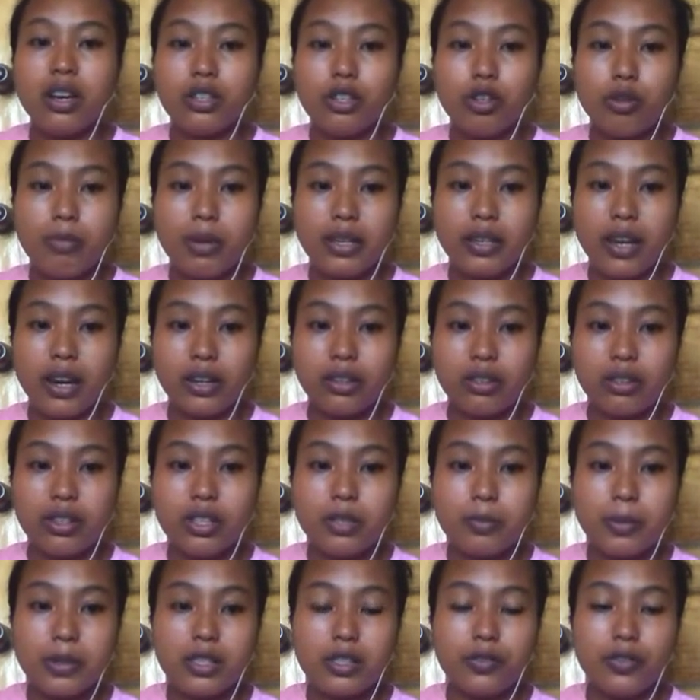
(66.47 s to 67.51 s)
human error,
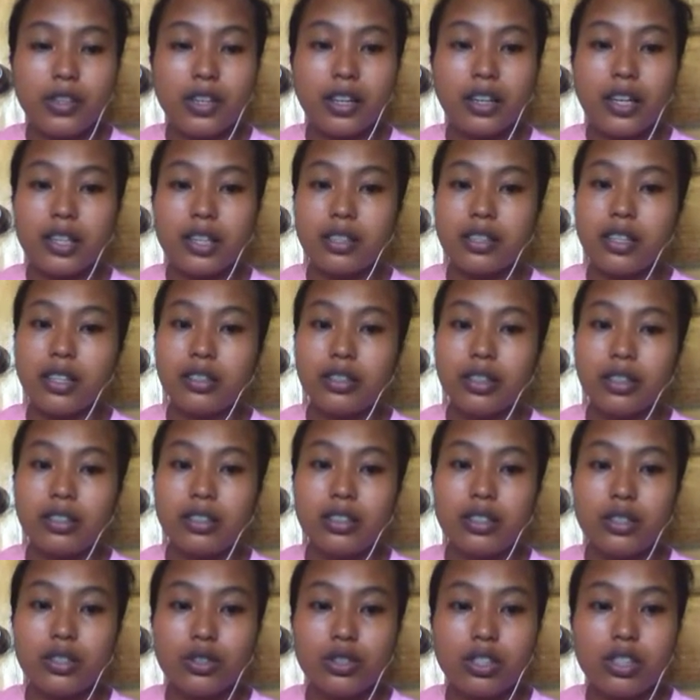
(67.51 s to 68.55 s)
specifically accidental
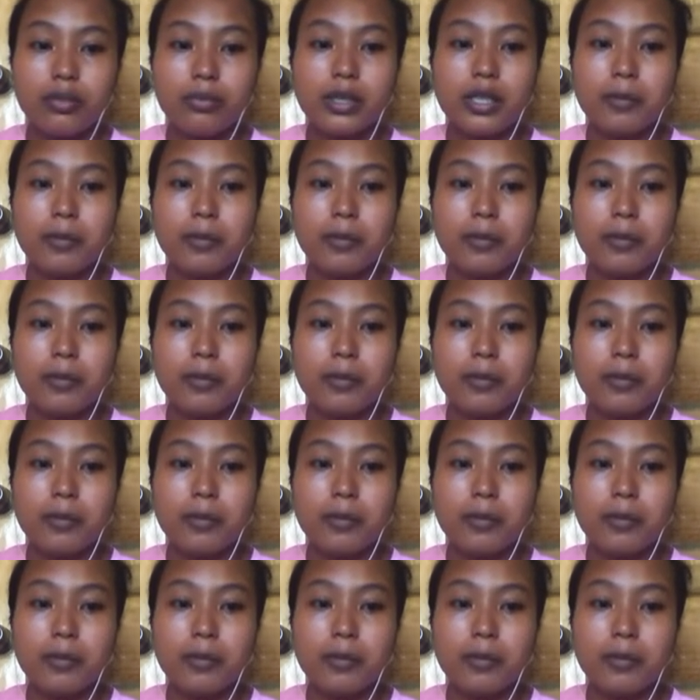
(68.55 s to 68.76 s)
deletion,